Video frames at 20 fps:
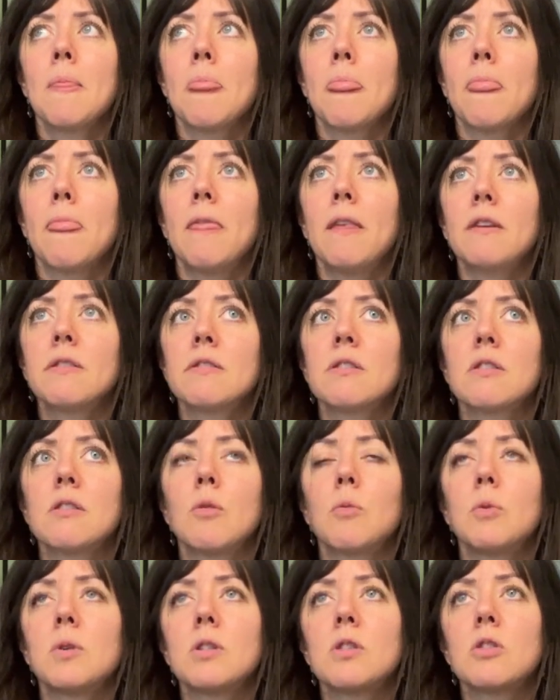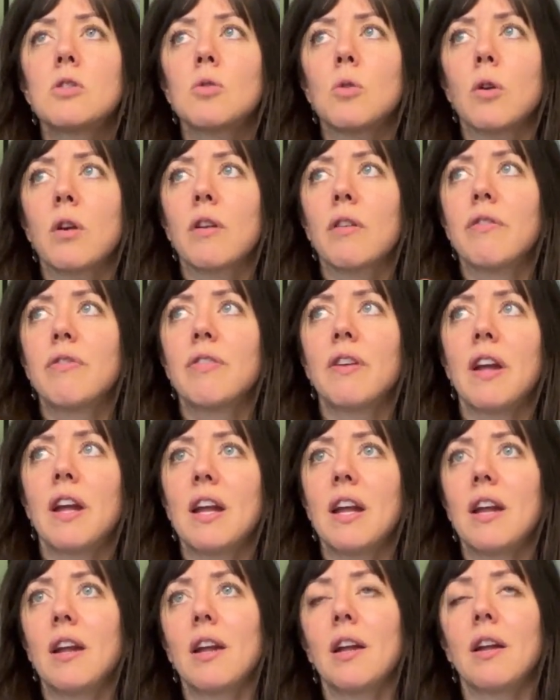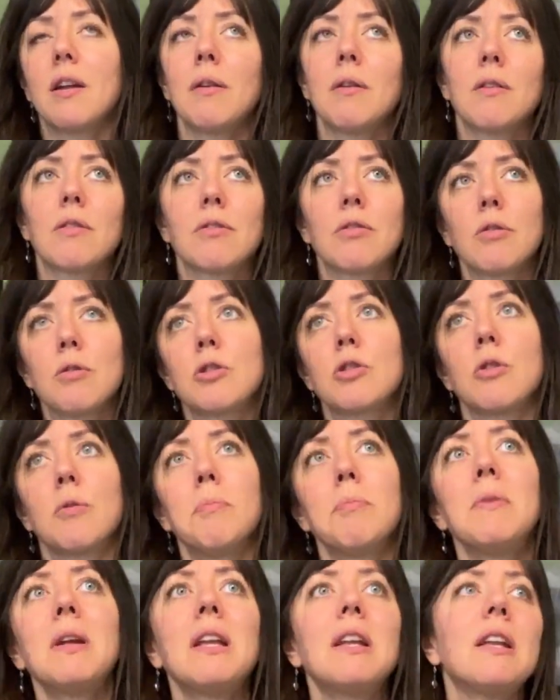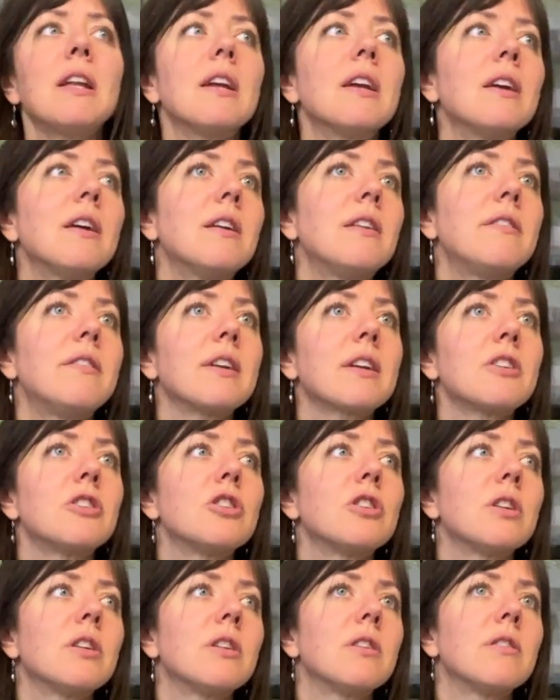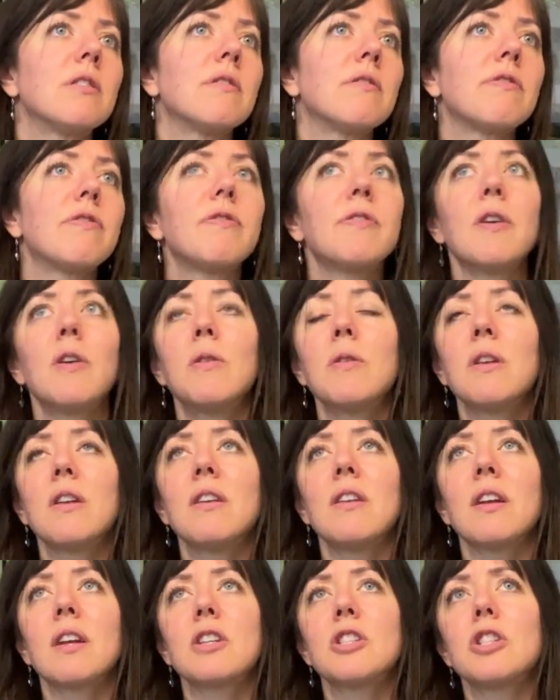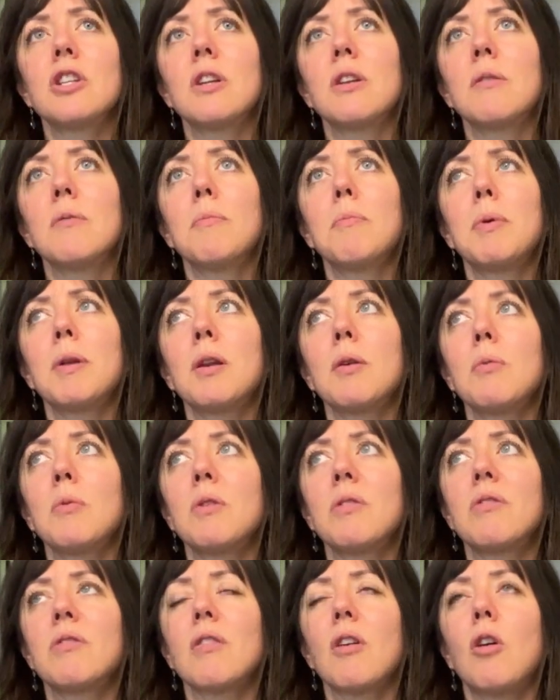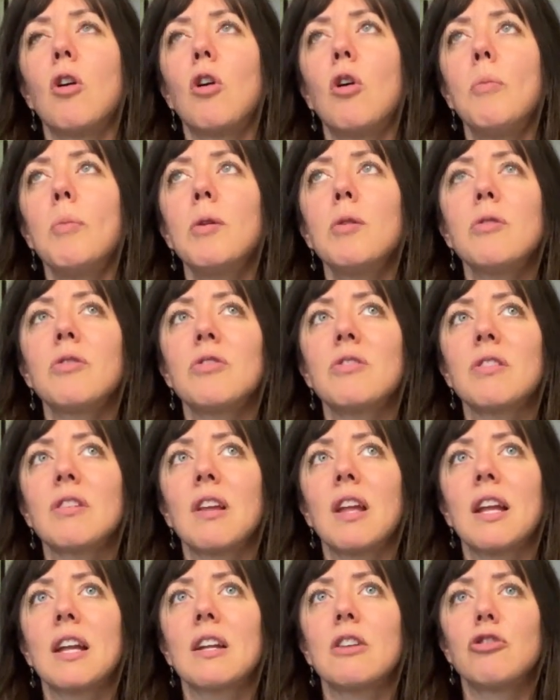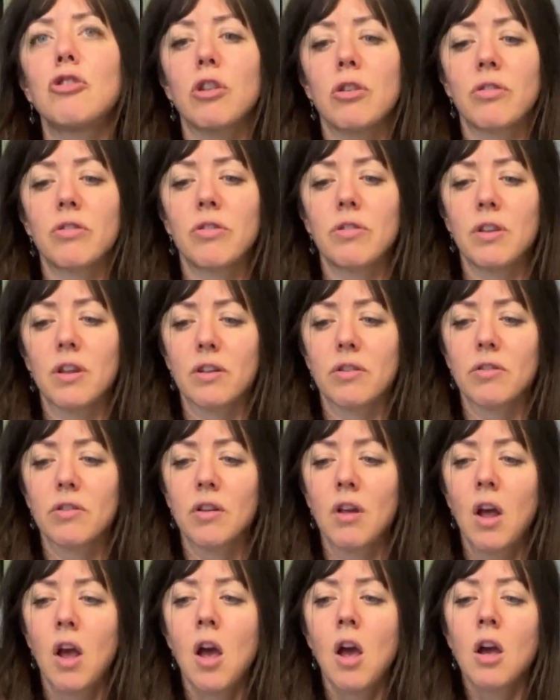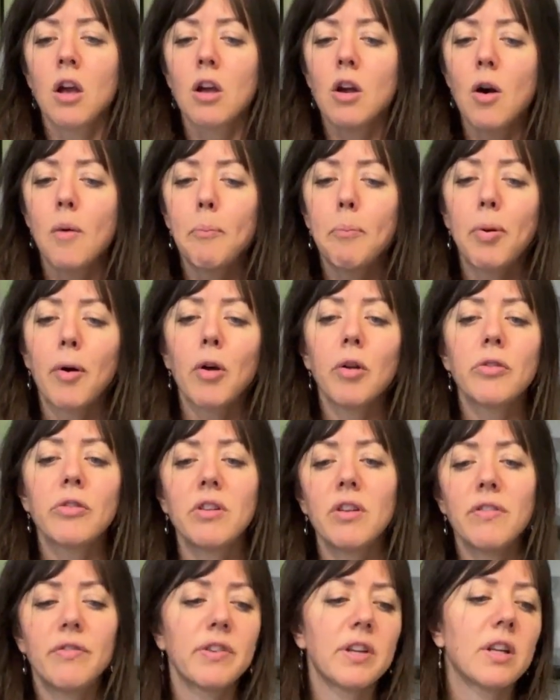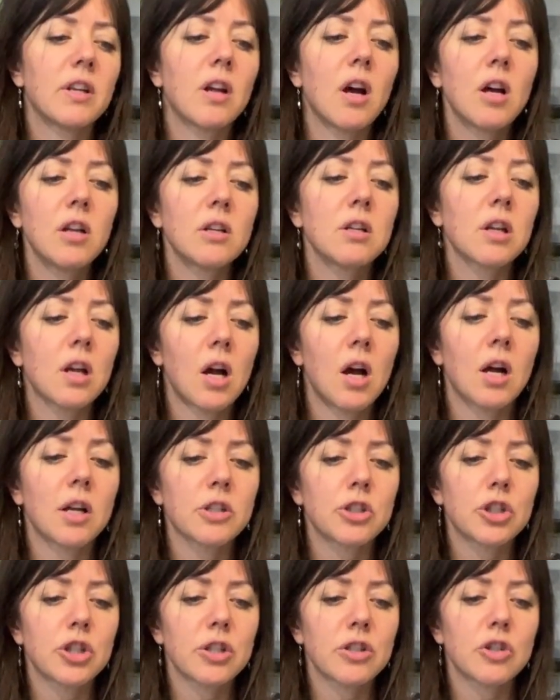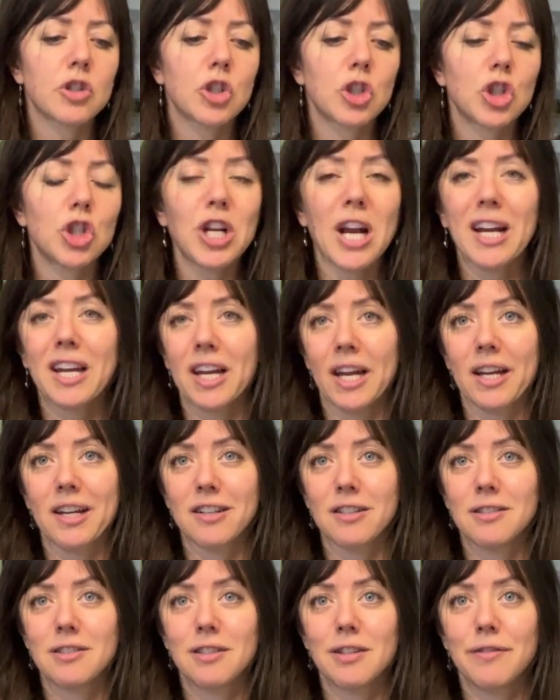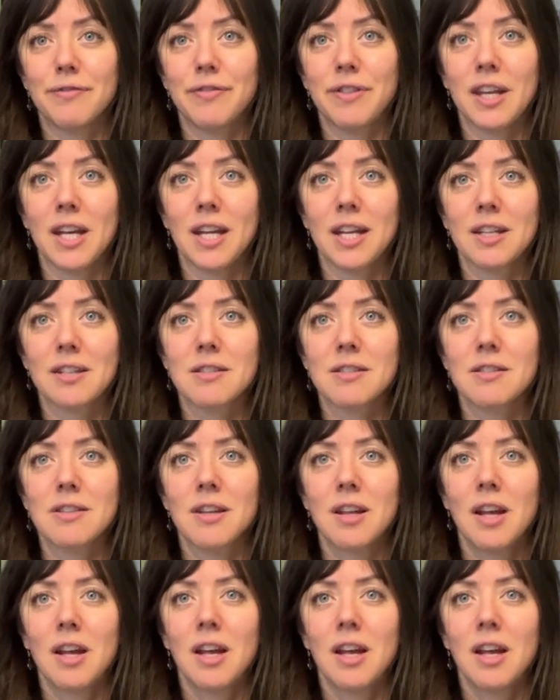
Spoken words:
this was sort of a social media addiction, phone addiction, but it was almost like just this compulsive and unconscious checking of things.